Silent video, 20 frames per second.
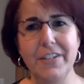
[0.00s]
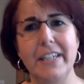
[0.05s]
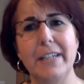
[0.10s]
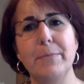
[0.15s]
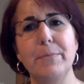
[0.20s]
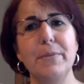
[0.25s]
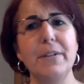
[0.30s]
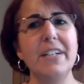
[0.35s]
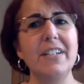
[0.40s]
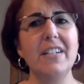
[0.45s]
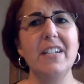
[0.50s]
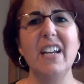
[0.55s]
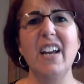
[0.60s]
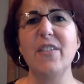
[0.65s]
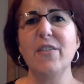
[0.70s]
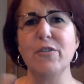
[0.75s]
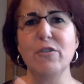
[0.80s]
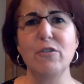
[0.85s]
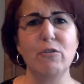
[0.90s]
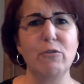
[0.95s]
It can bring
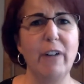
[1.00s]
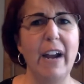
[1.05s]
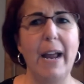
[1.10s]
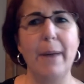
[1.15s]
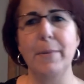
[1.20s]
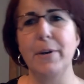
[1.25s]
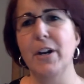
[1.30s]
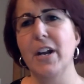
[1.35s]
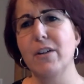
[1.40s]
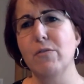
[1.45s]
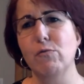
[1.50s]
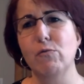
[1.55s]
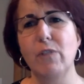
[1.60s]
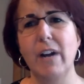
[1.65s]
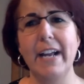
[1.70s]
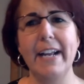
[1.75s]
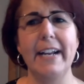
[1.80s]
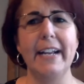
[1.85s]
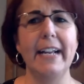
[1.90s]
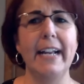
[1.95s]
together grammar and
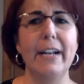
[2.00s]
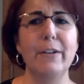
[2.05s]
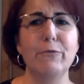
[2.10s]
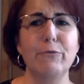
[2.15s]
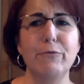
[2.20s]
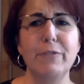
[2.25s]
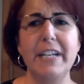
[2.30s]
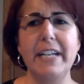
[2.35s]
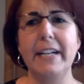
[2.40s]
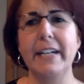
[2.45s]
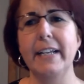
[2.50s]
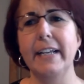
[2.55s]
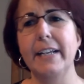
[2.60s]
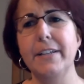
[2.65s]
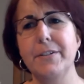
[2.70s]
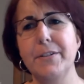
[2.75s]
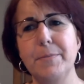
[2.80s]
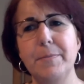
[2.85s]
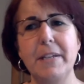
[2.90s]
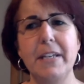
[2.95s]
writing and reading
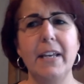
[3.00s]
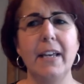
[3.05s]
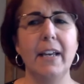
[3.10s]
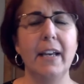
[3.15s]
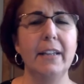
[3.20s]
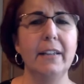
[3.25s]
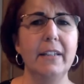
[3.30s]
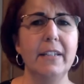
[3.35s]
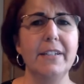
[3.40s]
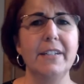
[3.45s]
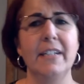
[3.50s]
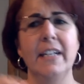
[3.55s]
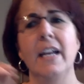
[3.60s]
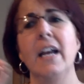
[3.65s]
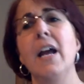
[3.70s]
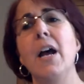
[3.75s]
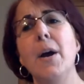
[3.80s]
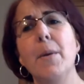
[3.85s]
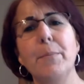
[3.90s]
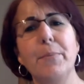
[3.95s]
and speaking and listening,
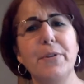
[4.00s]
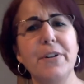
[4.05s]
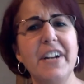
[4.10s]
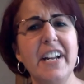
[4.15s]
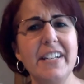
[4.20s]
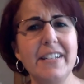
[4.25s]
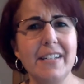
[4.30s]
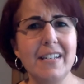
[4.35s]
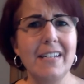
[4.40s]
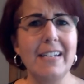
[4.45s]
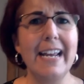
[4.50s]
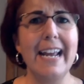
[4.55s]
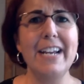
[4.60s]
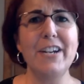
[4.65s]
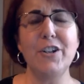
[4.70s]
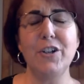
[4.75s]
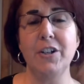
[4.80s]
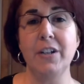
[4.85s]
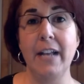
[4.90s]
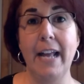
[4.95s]

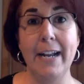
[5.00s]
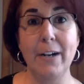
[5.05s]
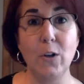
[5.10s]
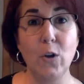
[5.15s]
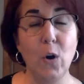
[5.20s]
pronunciation and